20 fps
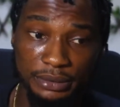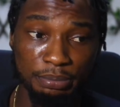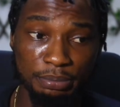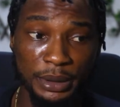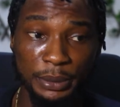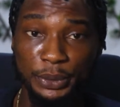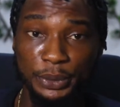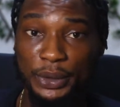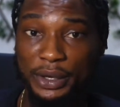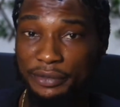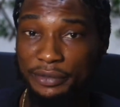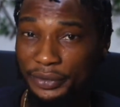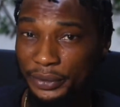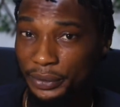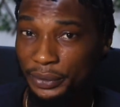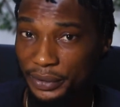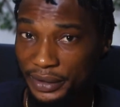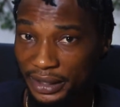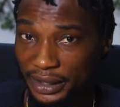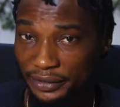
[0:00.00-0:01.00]
Maybe you're a
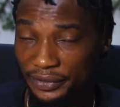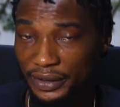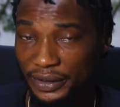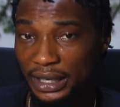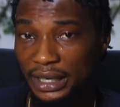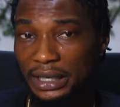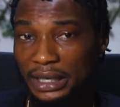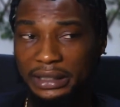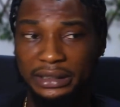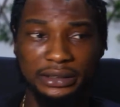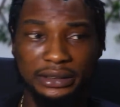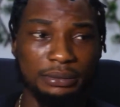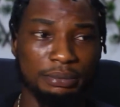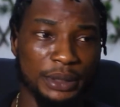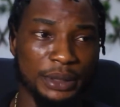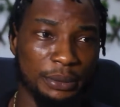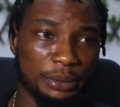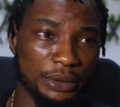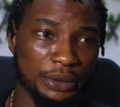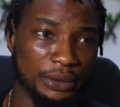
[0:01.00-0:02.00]
photographer and
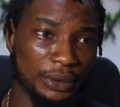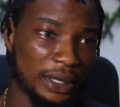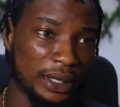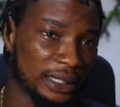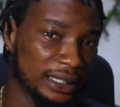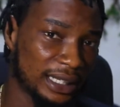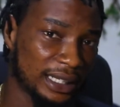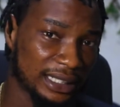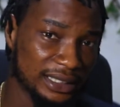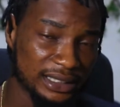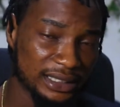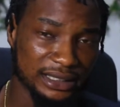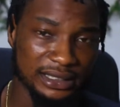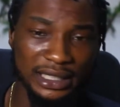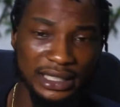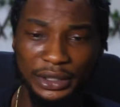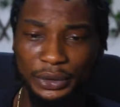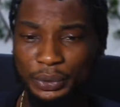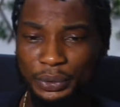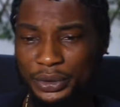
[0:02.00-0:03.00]
maybe you're an artist
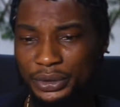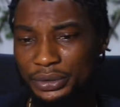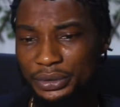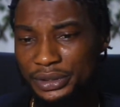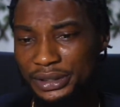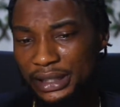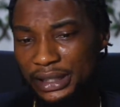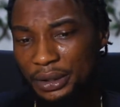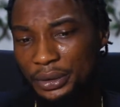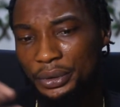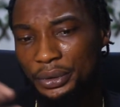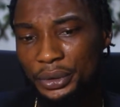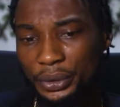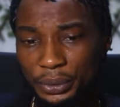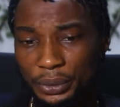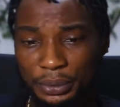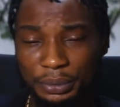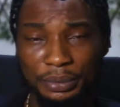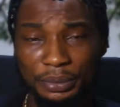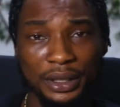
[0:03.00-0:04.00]
and you want to sell your
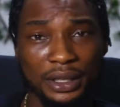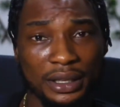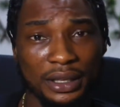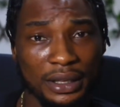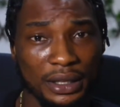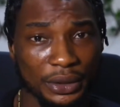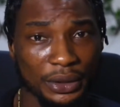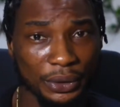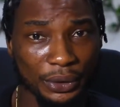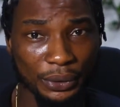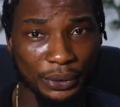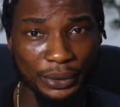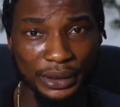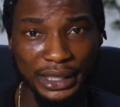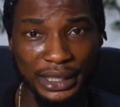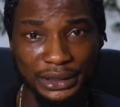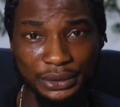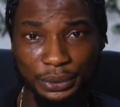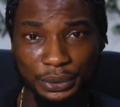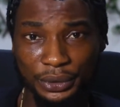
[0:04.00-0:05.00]
own
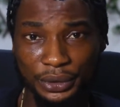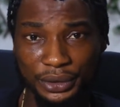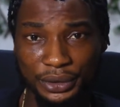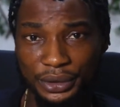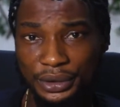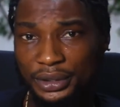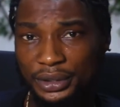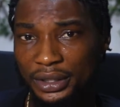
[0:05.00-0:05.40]
artwork.